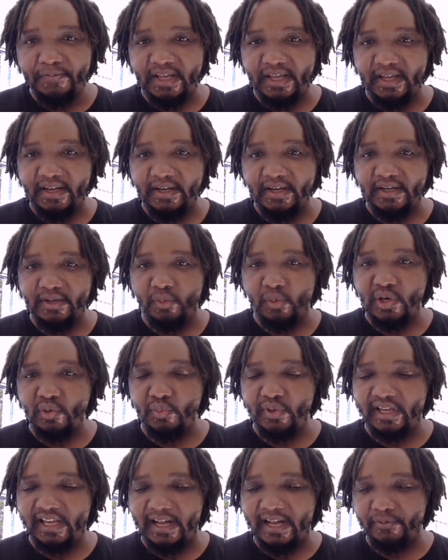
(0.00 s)
and when
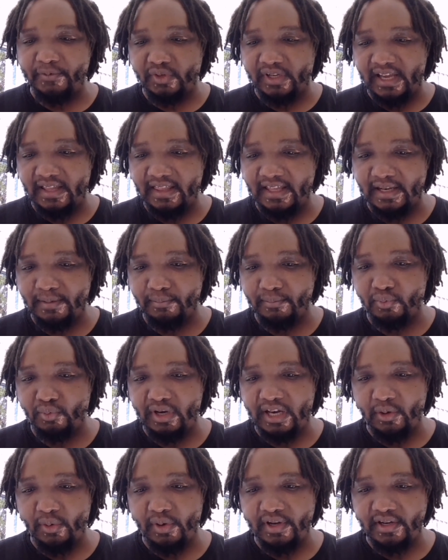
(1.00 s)
we come together and
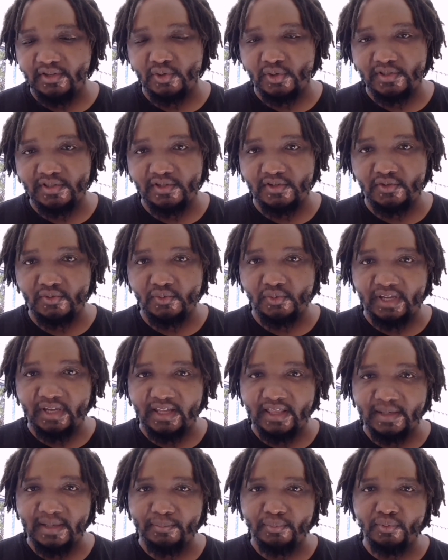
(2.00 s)
pool our resources
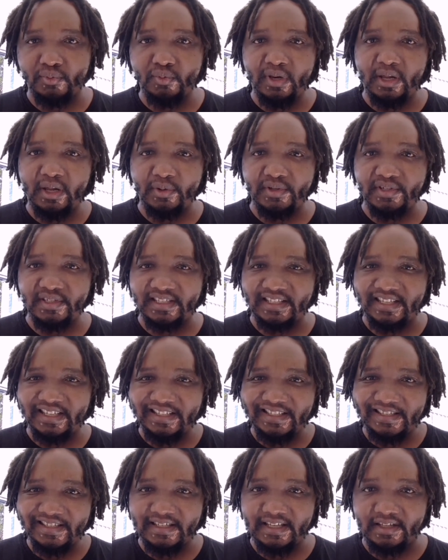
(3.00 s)
together, pool our
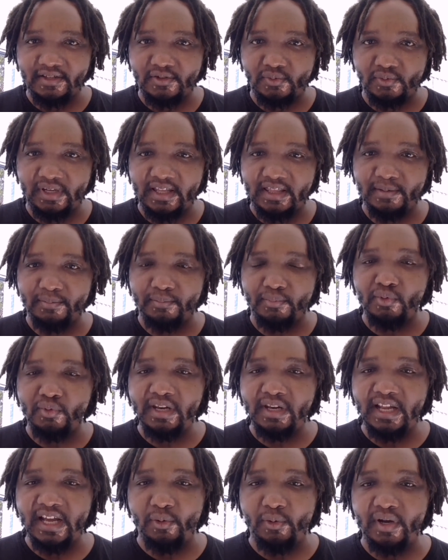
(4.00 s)
skill sets together,
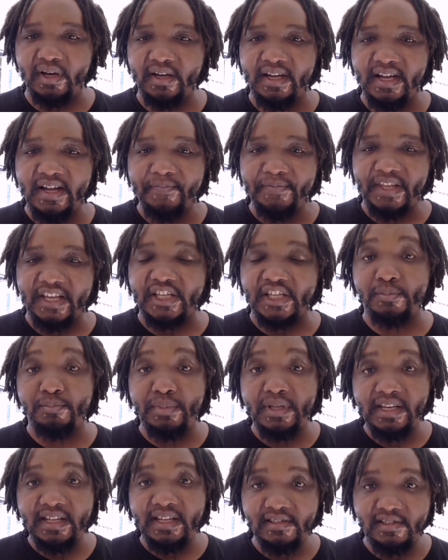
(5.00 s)
pool our
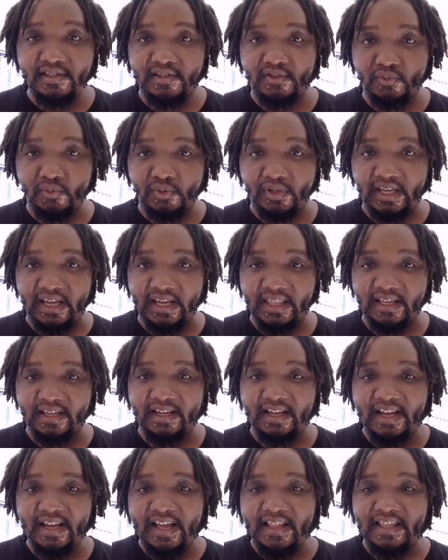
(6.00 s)
experiences together,
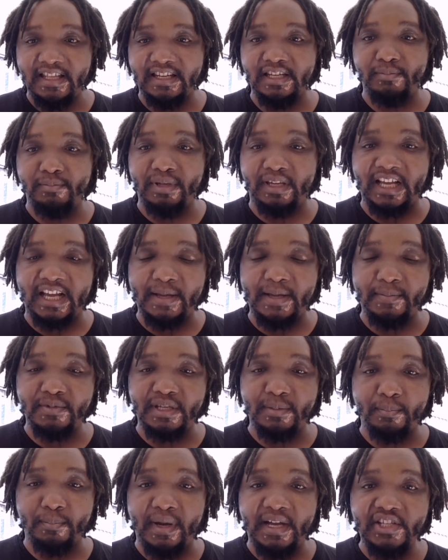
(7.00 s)
that it becomes
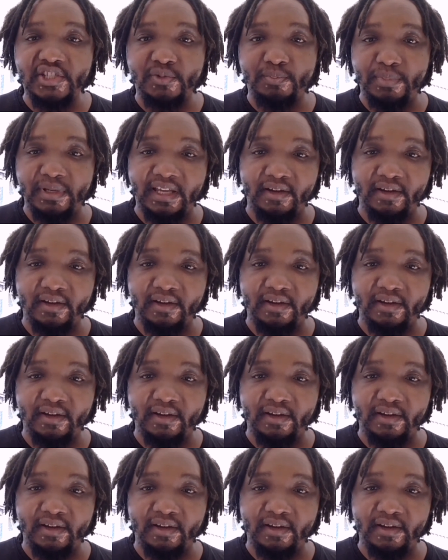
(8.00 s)
a much